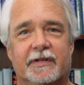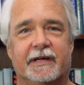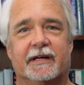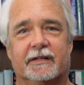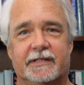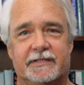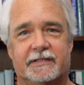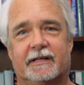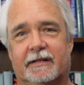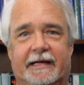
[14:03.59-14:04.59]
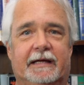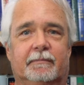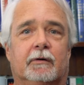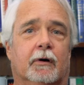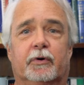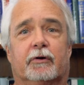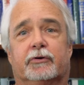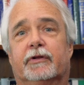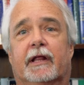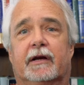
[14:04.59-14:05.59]
they can at least claim, oh, we don't
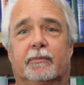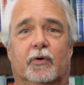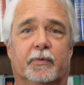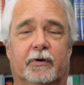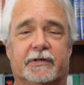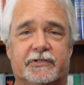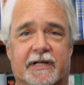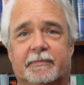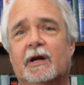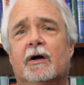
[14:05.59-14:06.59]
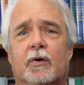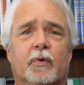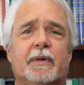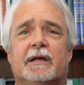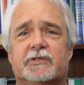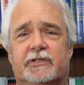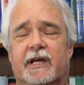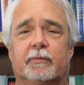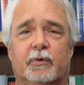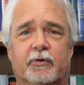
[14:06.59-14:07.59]
do that anymore. We already stopped. We made a
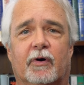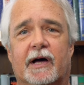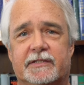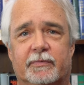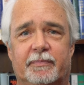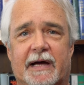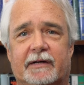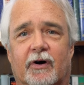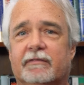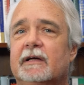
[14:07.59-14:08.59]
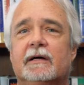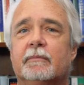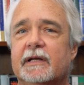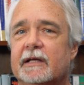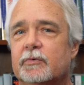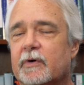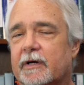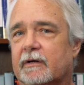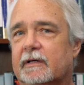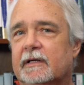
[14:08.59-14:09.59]
mistake. We realized that we backed off. But not
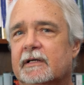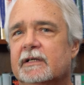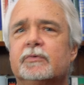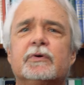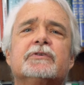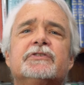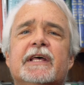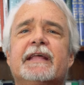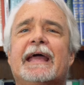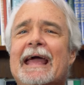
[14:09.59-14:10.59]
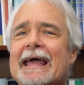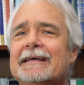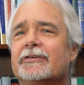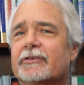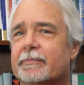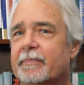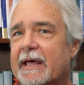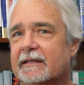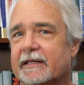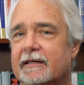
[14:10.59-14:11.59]
Twitter. Twitter said they handled it
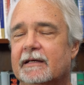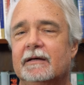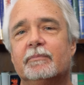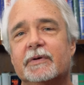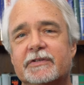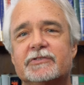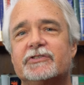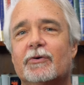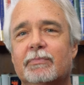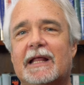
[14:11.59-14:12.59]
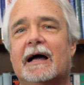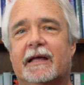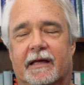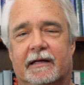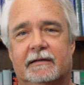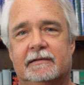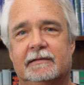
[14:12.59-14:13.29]
badly, but they're still blocking it.